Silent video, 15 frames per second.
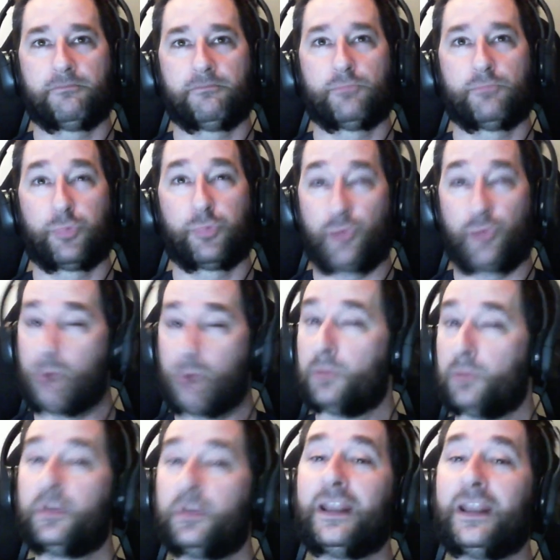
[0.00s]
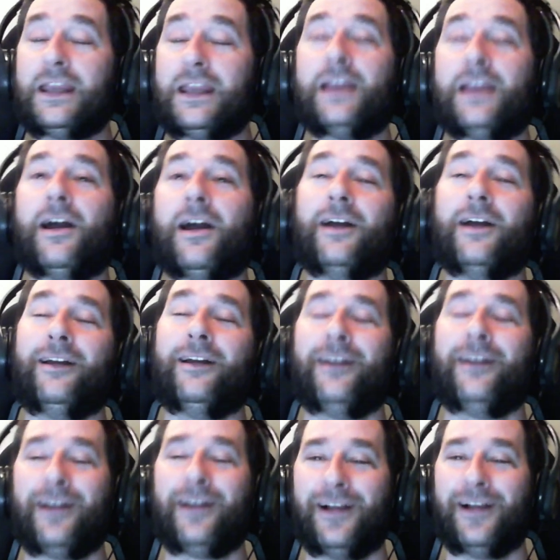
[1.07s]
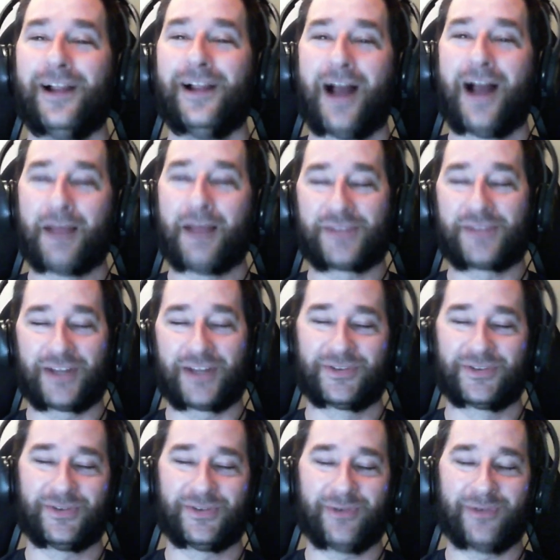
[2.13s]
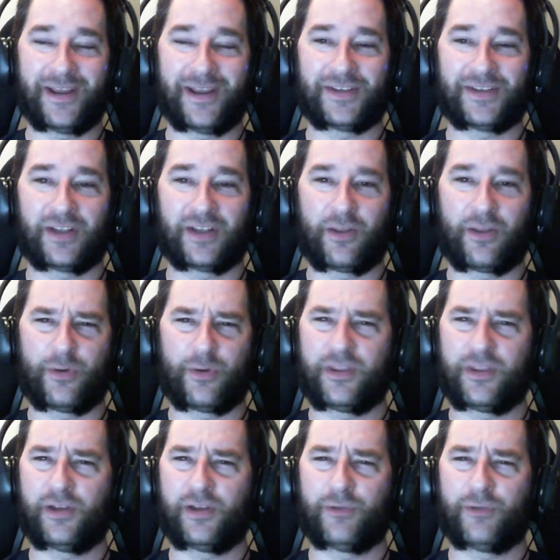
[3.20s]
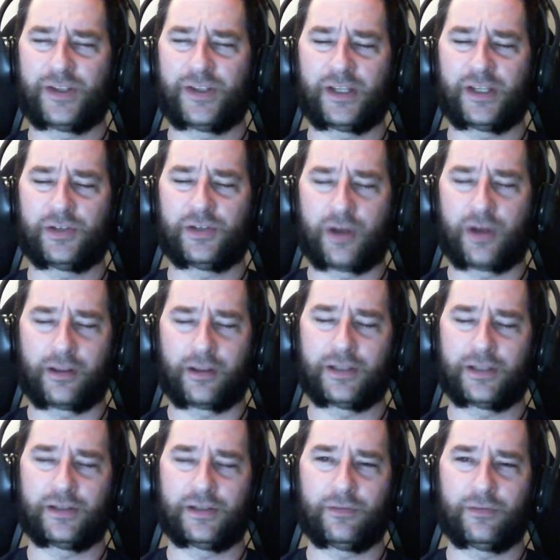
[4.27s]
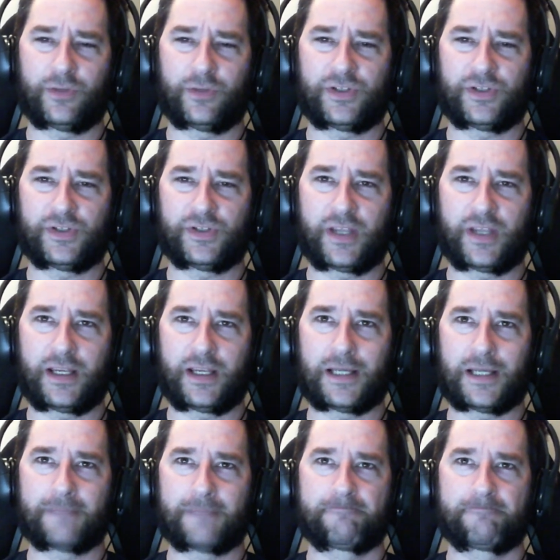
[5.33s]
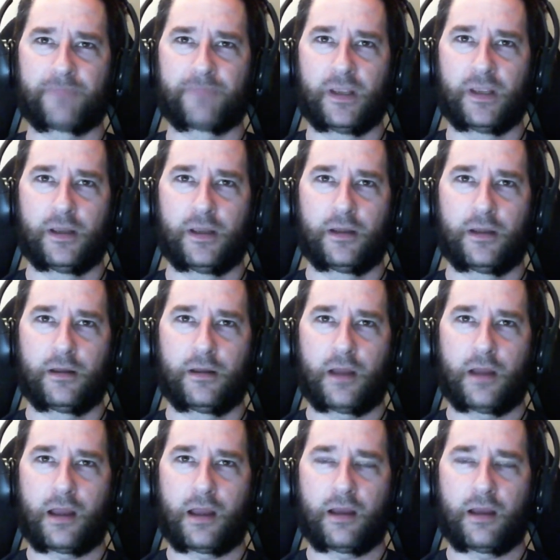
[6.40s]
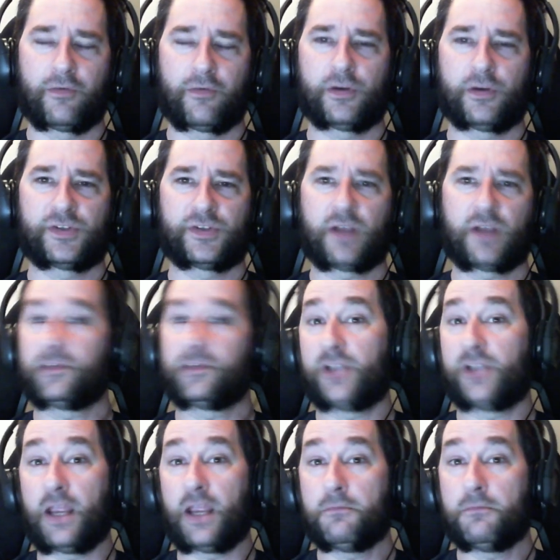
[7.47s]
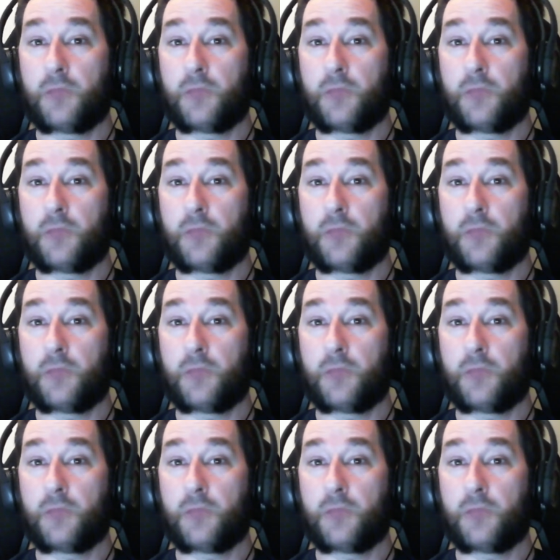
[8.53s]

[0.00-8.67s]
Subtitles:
Probably. I'm scheduled to race, although they're racing at Darlington, which is I've heard it's tough to tame.